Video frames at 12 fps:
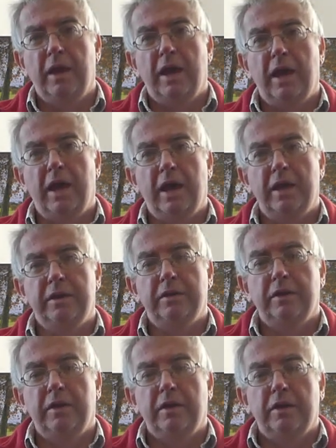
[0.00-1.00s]
And
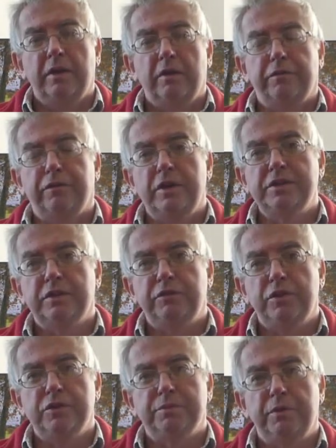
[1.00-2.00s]
a phrase I've
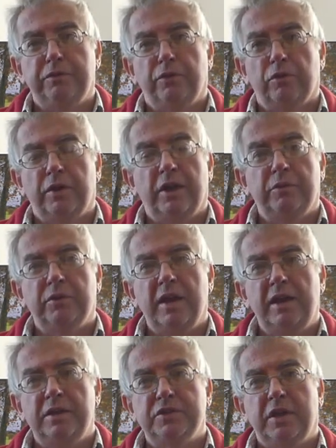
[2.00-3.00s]
used before and I've
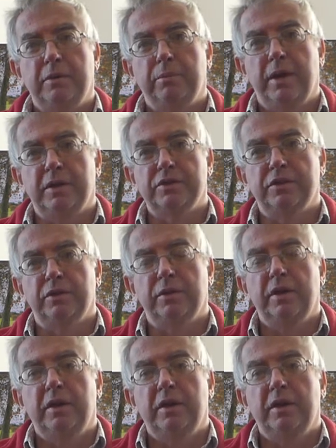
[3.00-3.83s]
doubtless come back to